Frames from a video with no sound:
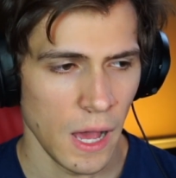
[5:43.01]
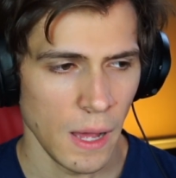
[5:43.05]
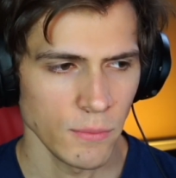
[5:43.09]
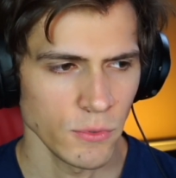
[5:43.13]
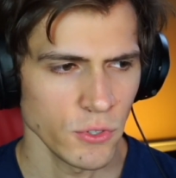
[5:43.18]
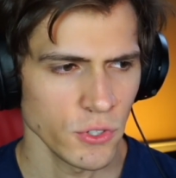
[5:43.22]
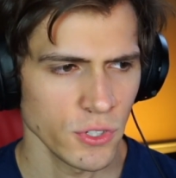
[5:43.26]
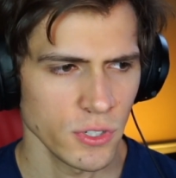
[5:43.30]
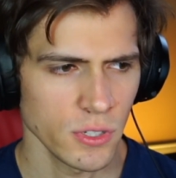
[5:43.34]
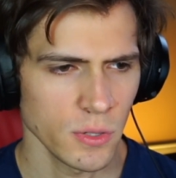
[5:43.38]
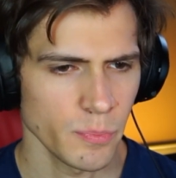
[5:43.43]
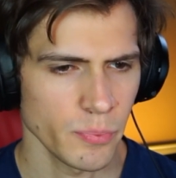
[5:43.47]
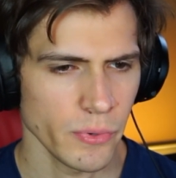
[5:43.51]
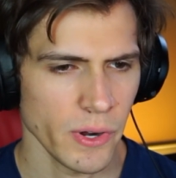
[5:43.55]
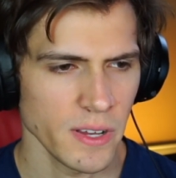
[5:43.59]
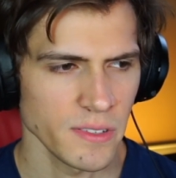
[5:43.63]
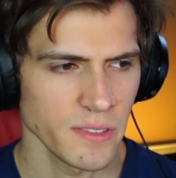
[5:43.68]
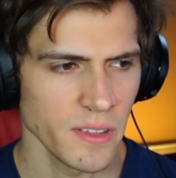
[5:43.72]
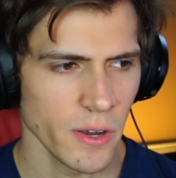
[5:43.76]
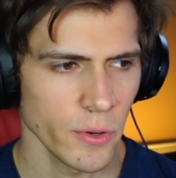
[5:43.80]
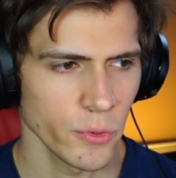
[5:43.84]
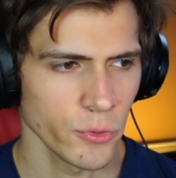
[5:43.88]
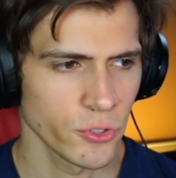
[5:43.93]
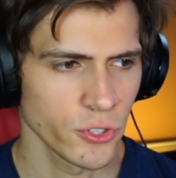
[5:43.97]
I'm just
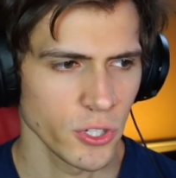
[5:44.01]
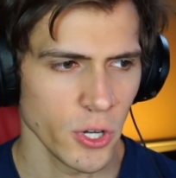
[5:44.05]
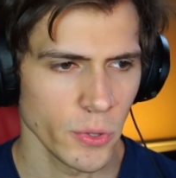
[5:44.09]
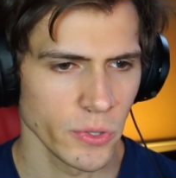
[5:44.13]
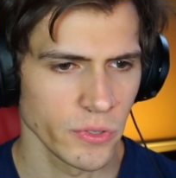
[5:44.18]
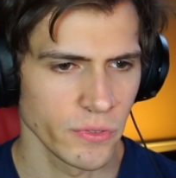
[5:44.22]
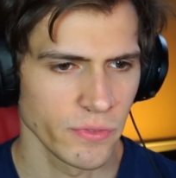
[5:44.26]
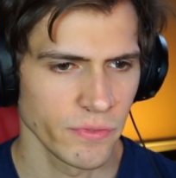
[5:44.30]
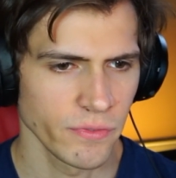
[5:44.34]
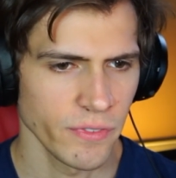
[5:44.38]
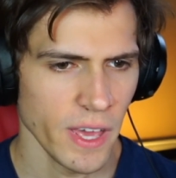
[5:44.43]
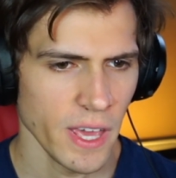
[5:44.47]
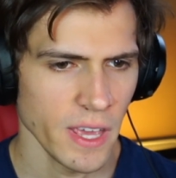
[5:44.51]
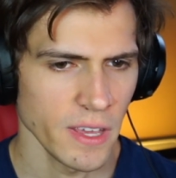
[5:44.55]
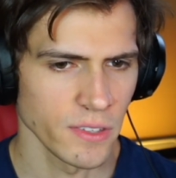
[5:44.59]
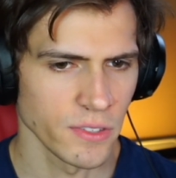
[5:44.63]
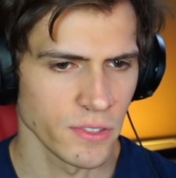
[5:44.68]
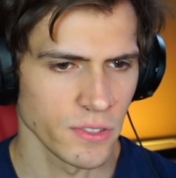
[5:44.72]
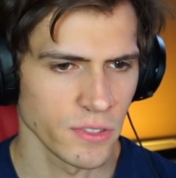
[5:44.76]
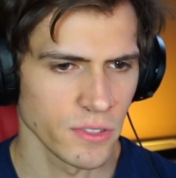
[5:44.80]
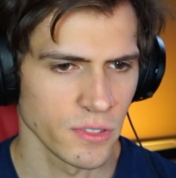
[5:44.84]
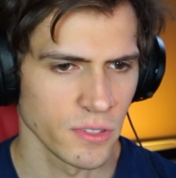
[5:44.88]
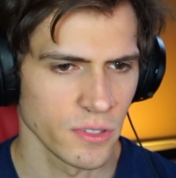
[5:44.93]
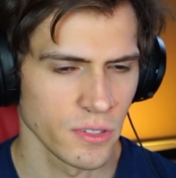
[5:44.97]
surprised they don't show his
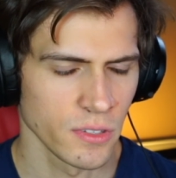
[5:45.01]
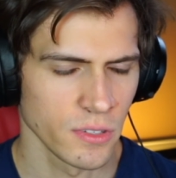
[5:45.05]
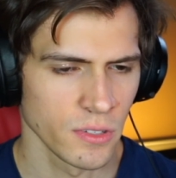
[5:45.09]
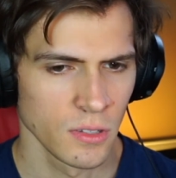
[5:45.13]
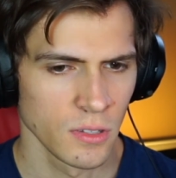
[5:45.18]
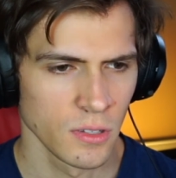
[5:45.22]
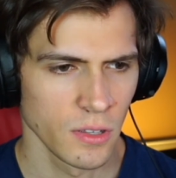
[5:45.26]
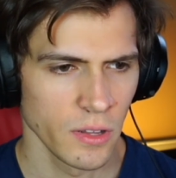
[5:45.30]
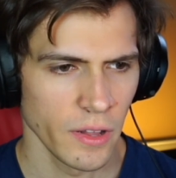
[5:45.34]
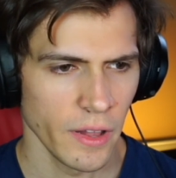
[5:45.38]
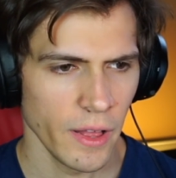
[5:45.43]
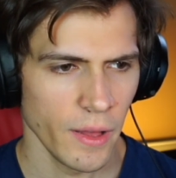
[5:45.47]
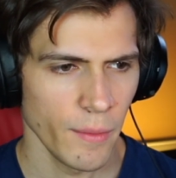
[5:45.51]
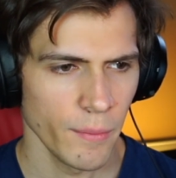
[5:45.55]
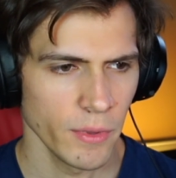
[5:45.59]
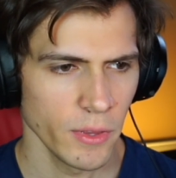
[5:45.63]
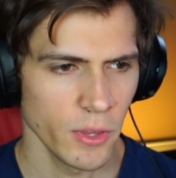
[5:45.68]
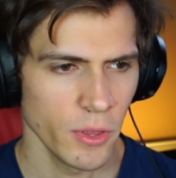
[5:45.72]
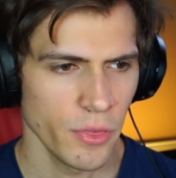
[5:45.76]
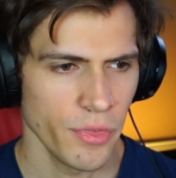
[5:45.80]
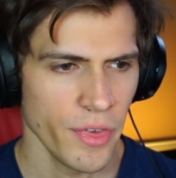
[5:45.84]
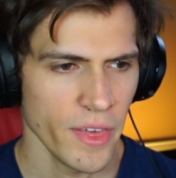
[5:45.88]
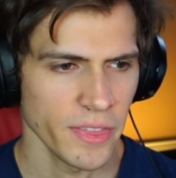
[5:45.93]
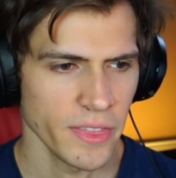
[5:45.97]
face. I
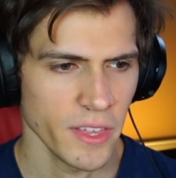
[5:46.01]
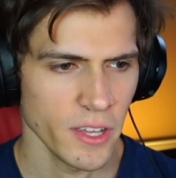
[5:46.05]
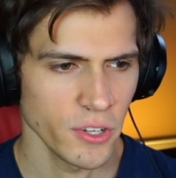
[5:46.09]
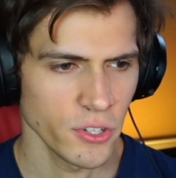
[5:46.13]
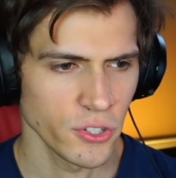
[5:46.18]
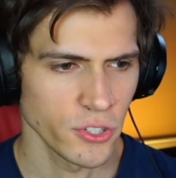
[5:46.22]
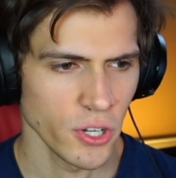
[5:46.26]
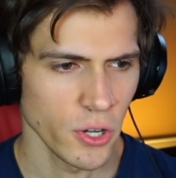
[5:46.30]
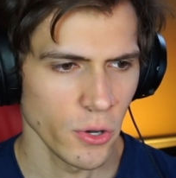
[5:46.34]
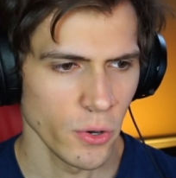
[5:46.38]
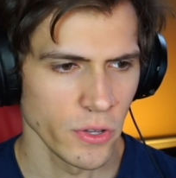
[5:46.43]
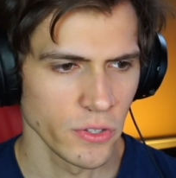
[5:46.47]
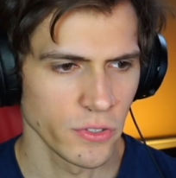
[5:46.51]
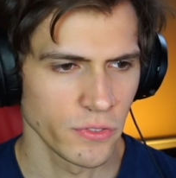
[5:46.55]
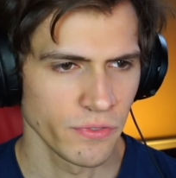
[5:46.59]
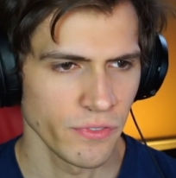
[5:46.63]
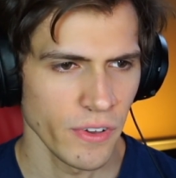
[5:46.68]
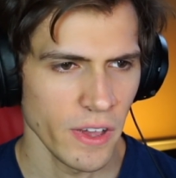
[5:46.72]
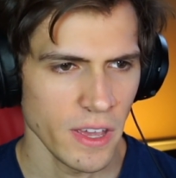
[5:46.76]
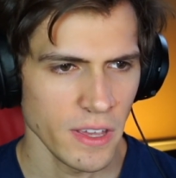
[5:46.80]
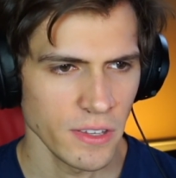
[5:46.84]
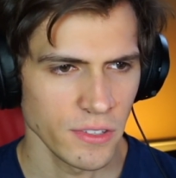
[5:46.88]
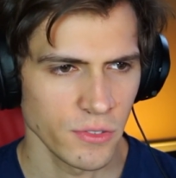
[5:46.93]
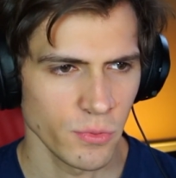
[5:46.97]
mean, you think they'd show his
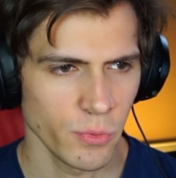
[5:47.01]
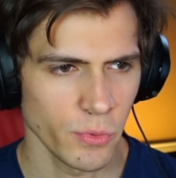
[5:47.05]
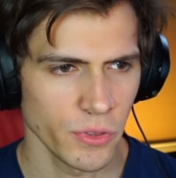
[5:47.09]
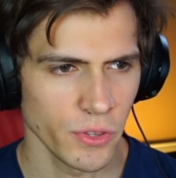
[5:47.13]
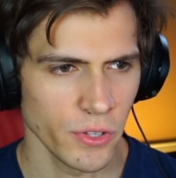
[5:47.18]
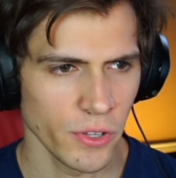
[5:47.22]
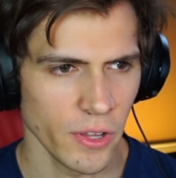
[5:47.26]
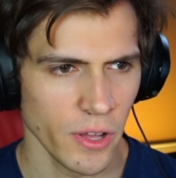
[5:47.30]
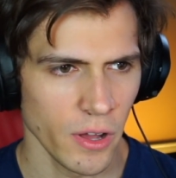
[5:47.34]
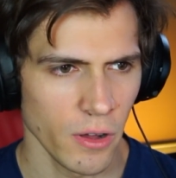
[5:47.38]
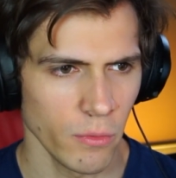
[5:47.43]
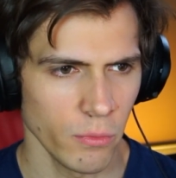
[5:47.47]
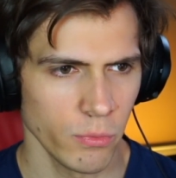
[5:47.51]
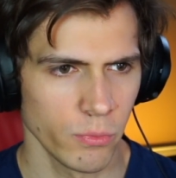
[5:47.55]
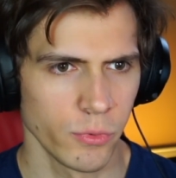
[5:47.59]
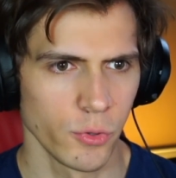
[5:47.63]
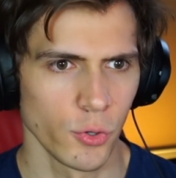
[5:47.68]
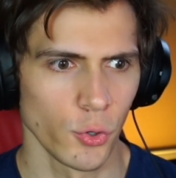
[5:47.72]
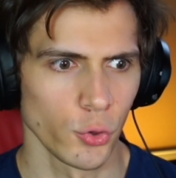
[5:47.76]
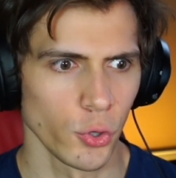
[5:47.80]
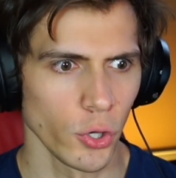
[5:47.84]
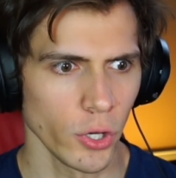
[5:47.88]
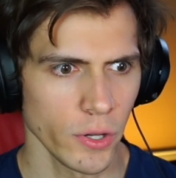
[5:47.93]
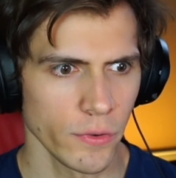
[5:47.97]
face when they're, oh,
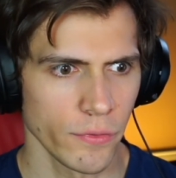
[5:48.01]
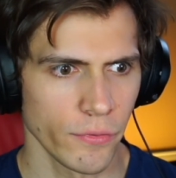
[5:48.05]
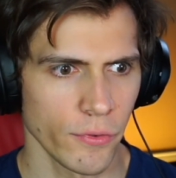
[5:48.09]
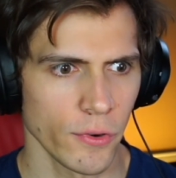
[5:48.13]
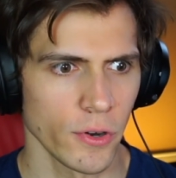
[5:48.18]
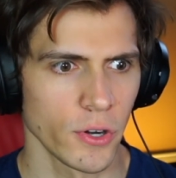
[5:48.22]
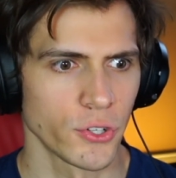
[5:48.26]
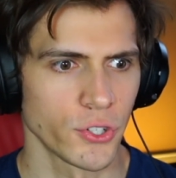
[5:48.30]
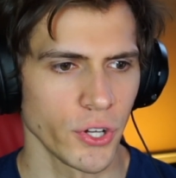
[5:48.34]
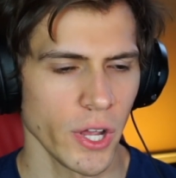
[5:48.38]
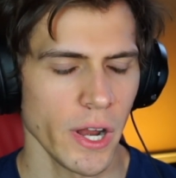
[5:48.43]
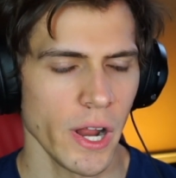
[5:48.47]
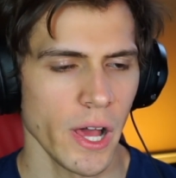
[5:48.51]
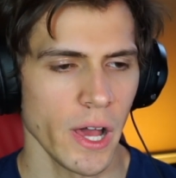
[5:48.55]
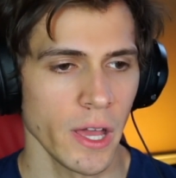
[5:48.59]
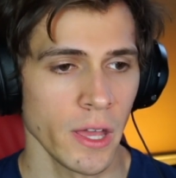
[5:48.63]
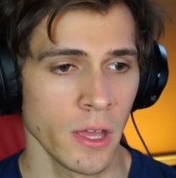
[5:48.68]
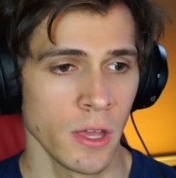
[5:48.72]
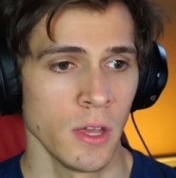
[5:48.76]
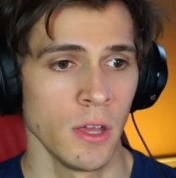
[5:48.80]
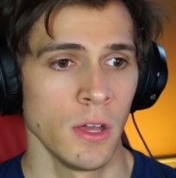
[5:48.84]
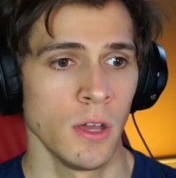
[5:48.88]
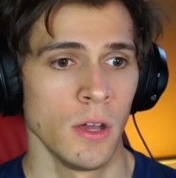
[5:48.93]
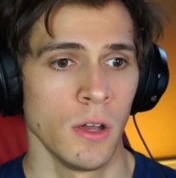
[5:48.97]
they're looking for a Jedi.